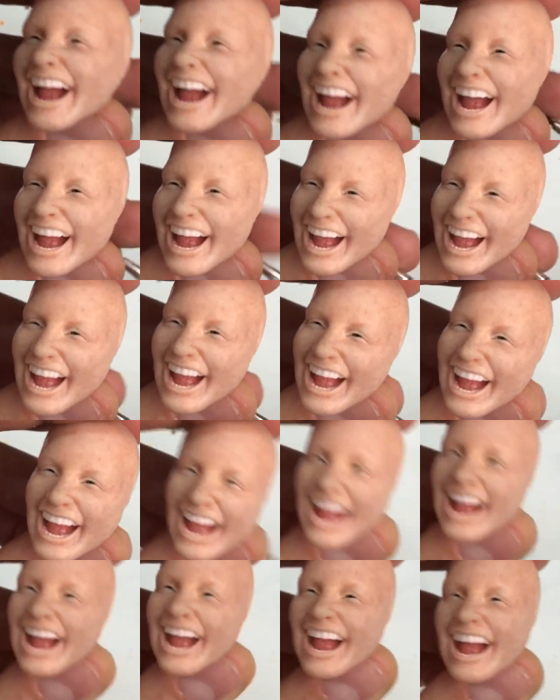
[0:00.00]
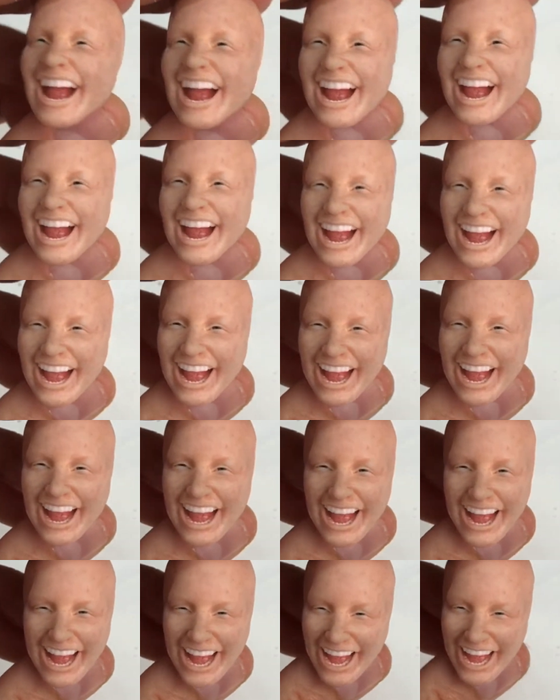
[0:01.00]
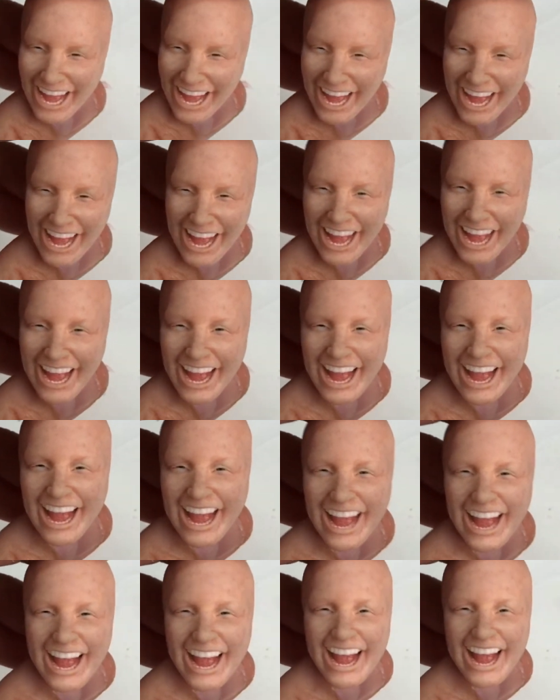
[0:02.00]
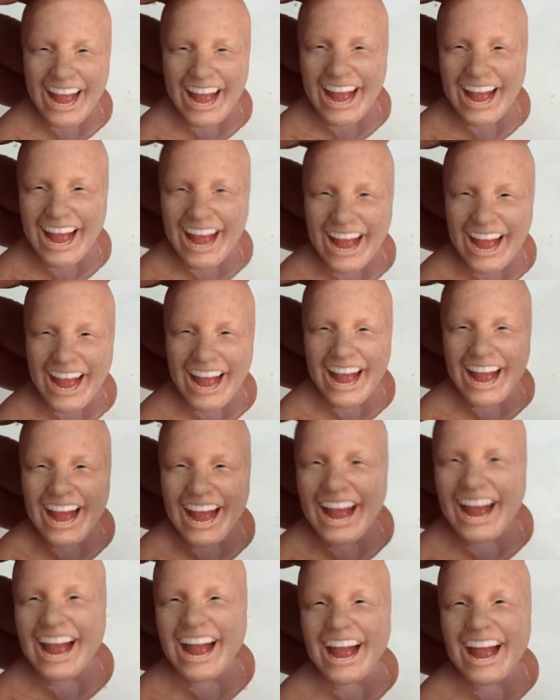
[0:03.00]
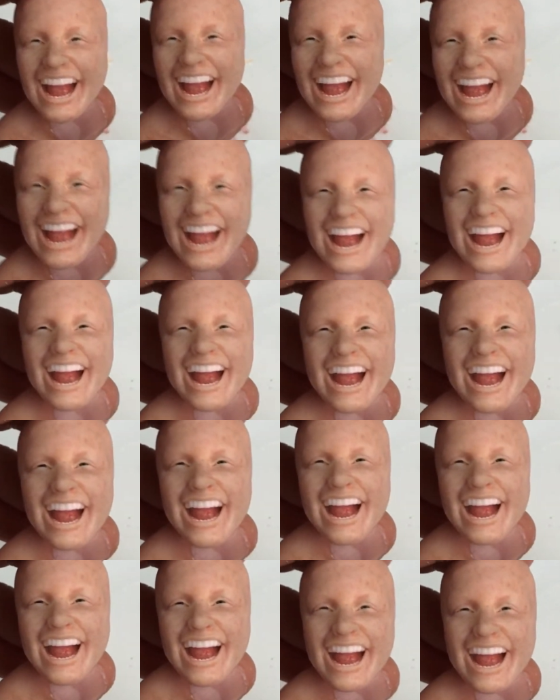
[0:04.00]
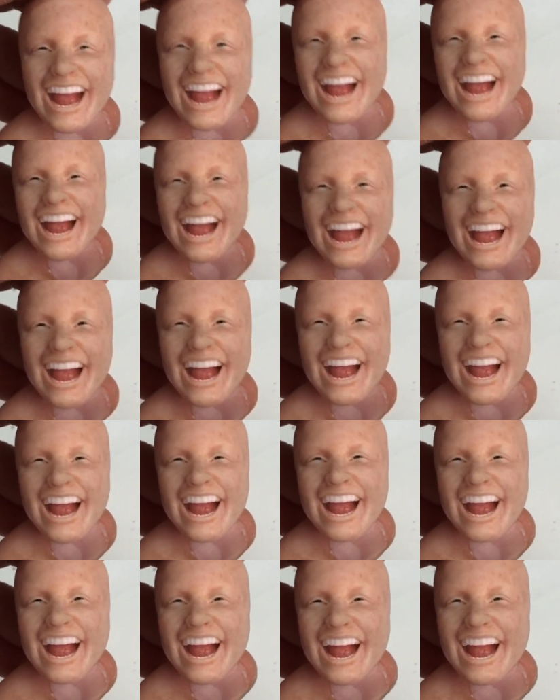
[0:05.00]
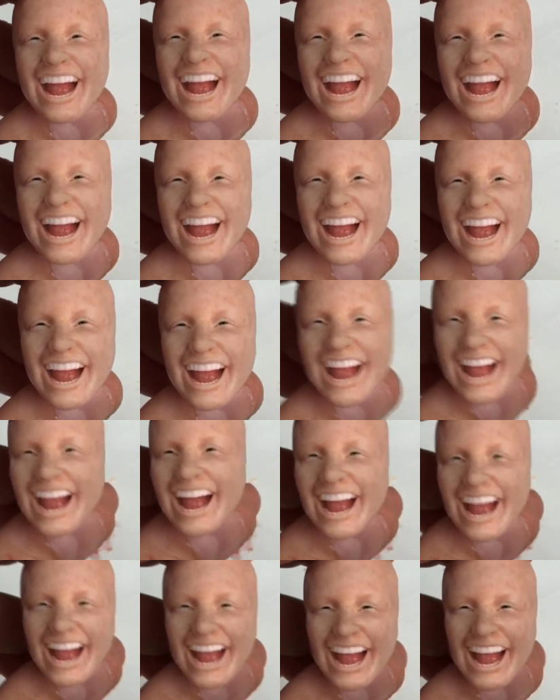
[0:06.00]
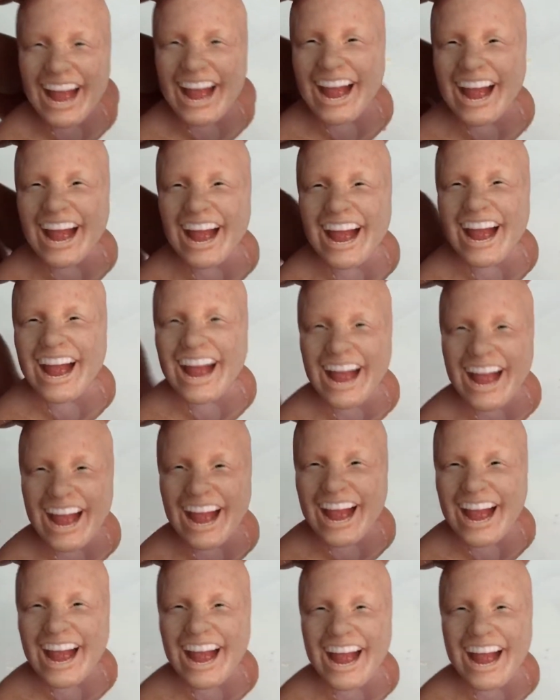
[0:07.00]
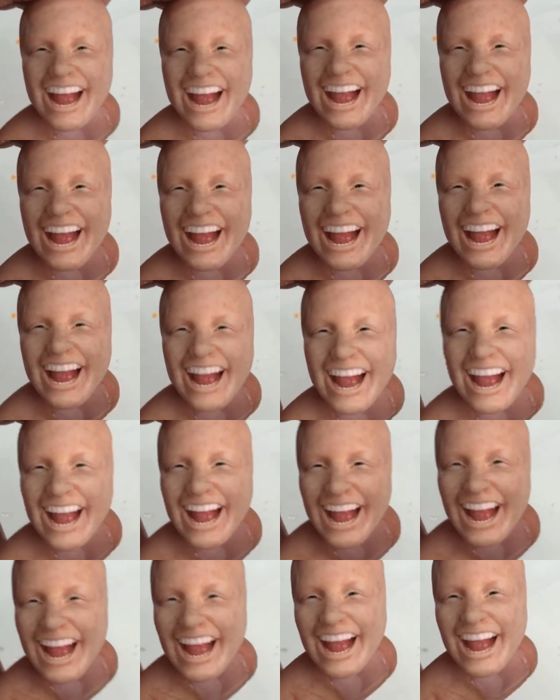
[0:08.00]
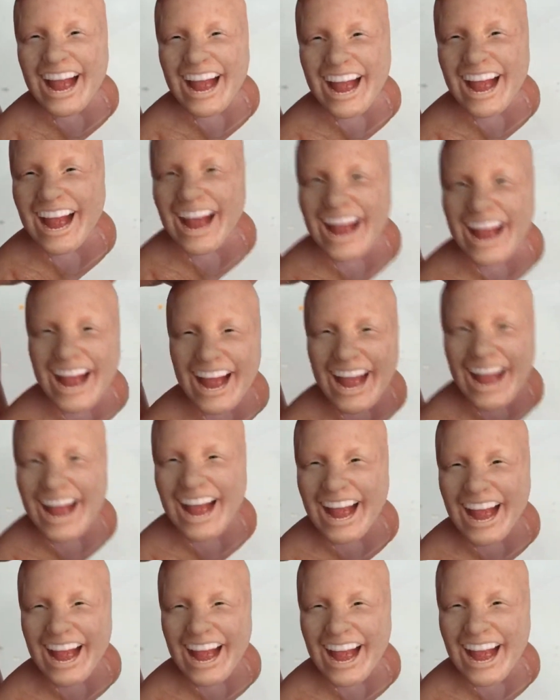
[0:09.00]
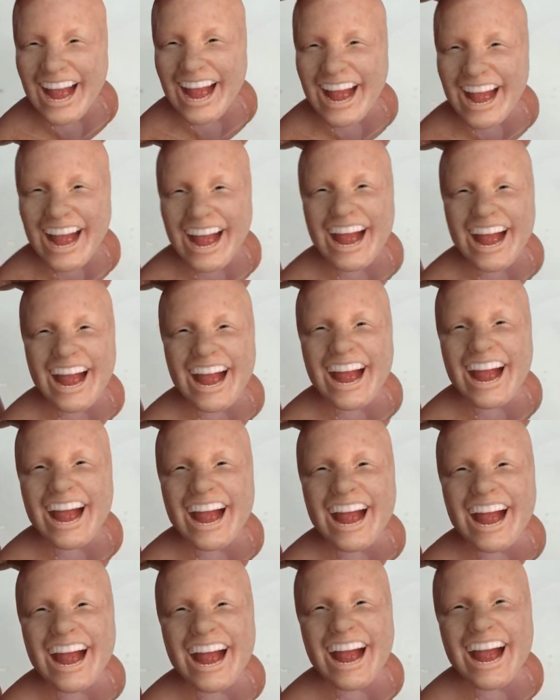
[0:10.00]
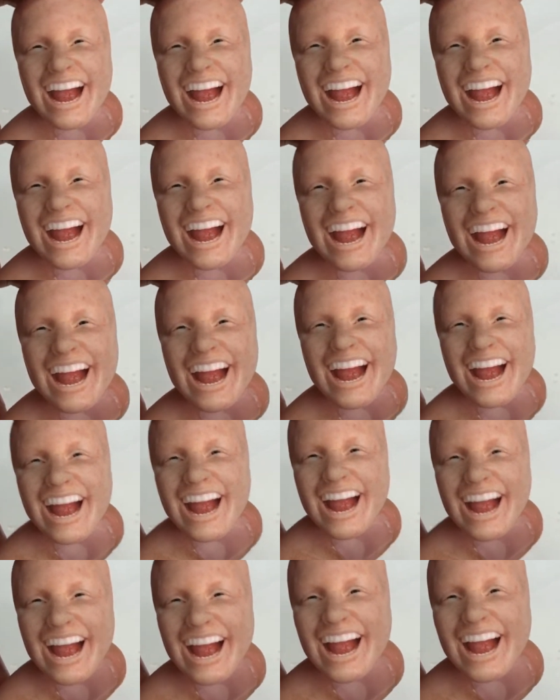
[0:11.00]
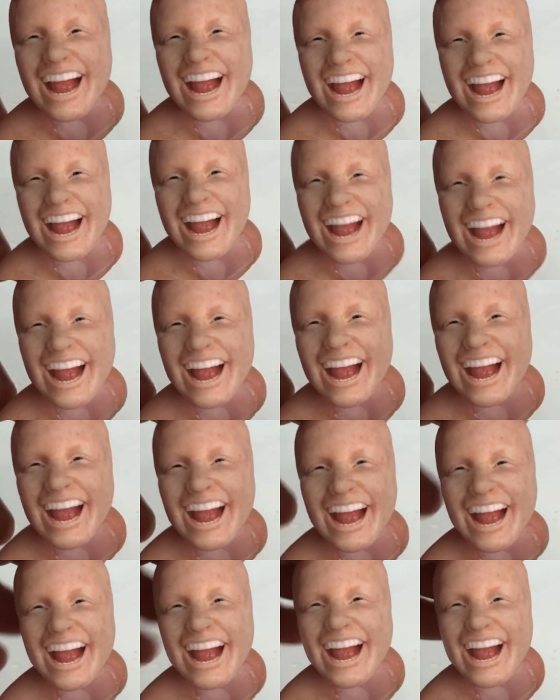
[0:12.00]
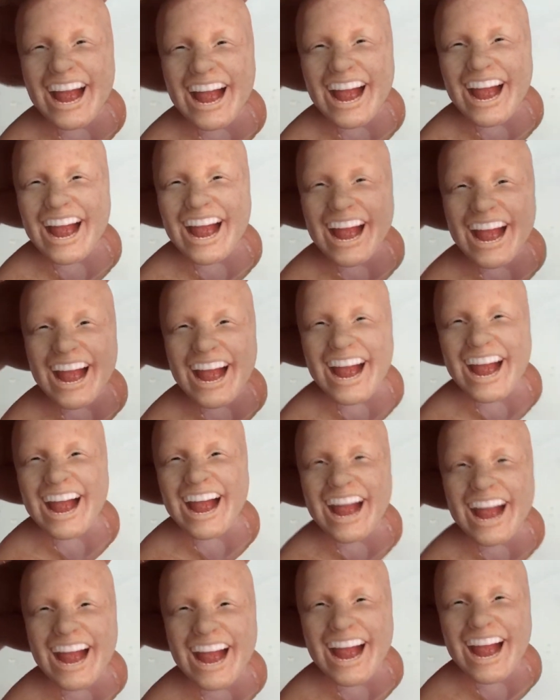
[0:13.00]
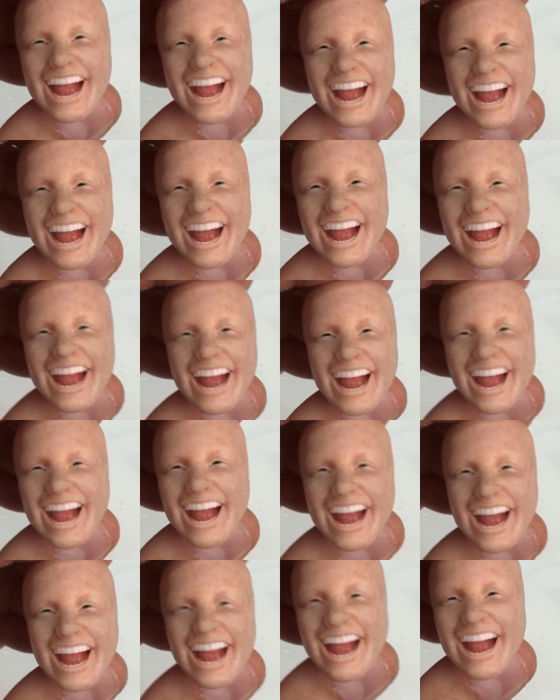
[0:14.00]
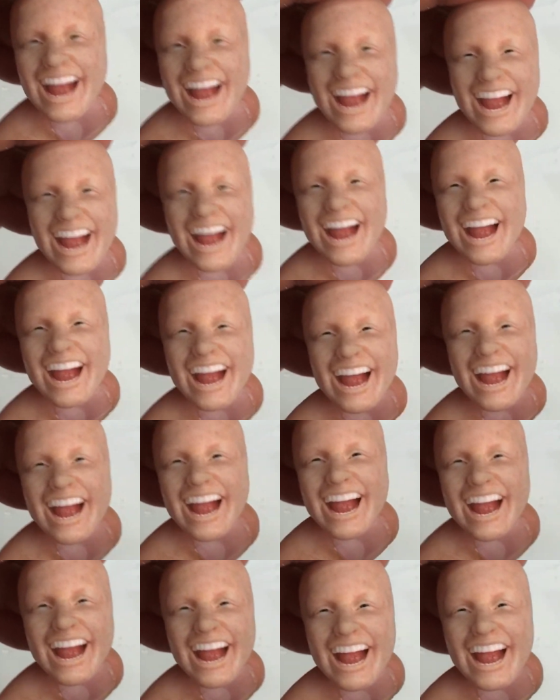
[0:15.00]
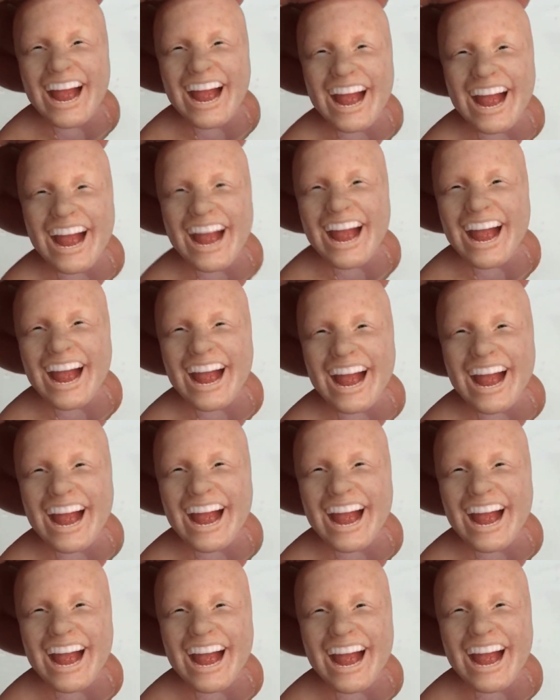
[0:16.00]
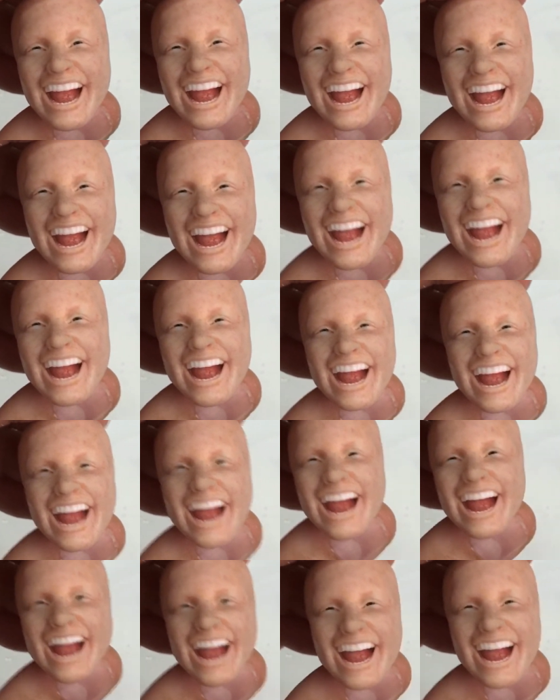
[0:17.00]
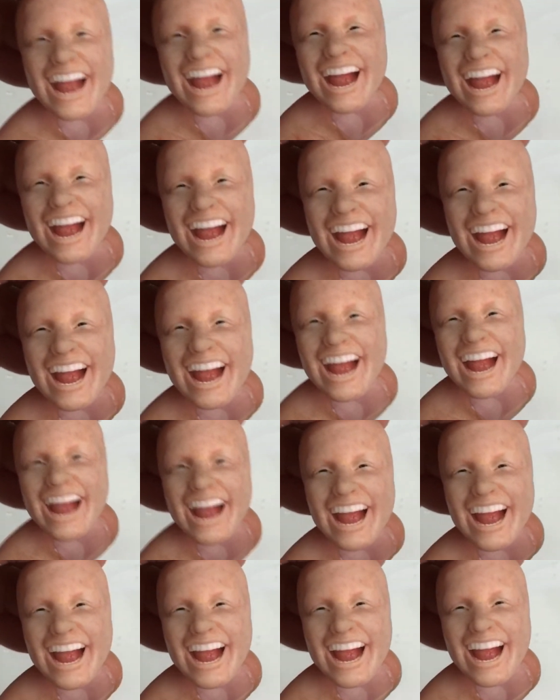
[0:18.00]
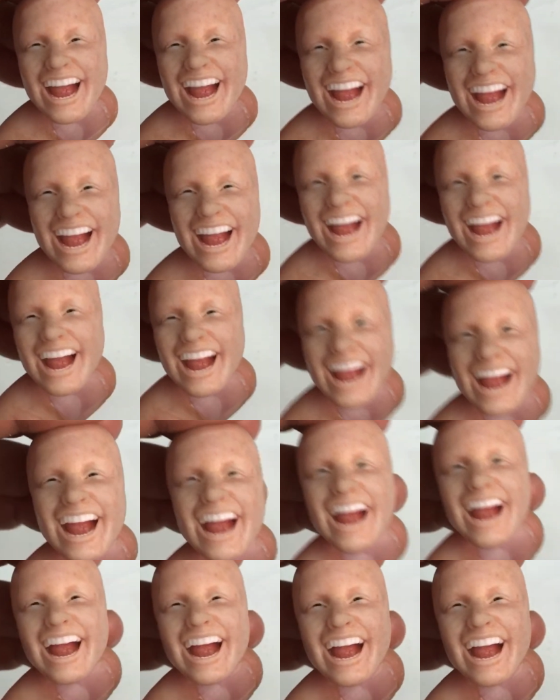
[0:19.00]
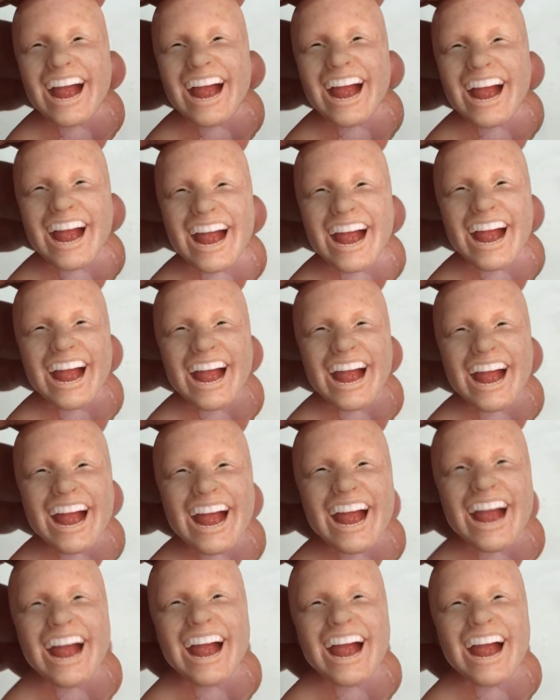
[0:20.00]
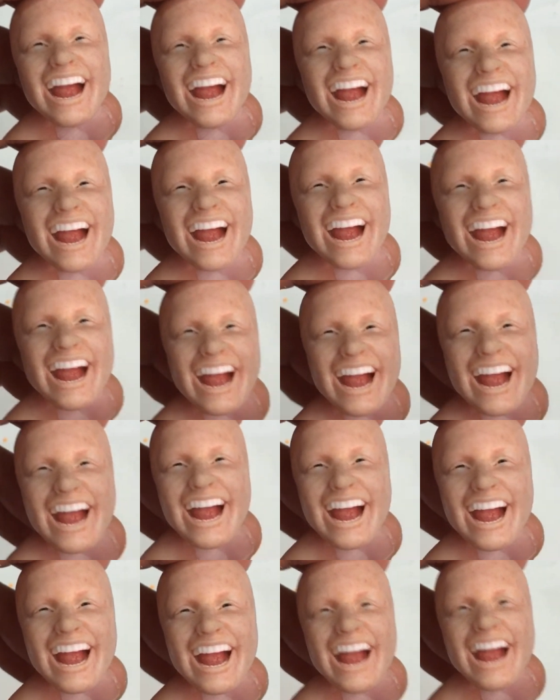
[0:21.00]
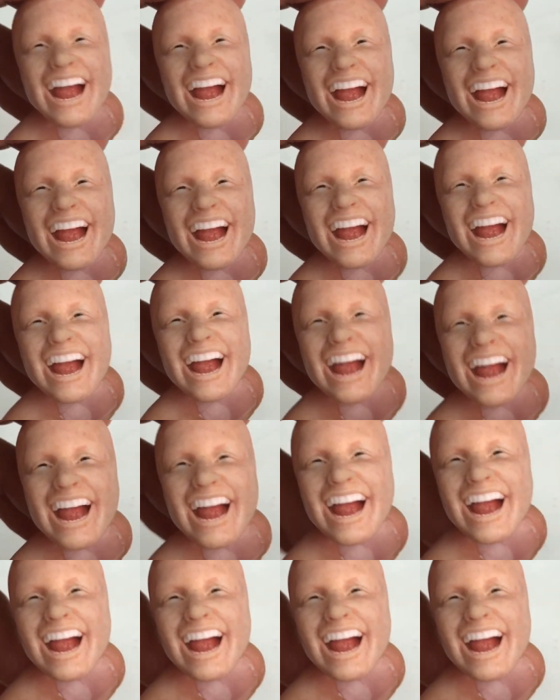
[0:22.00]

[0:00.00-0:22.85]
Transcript: So I will now, and you guys don't forget to like the video and to share and to comment on the video now and after the video is posted. Please leave a comment because YouTube has these crazy logarithms that it drives actually every time I post a live class because it's long and not everybody likes it.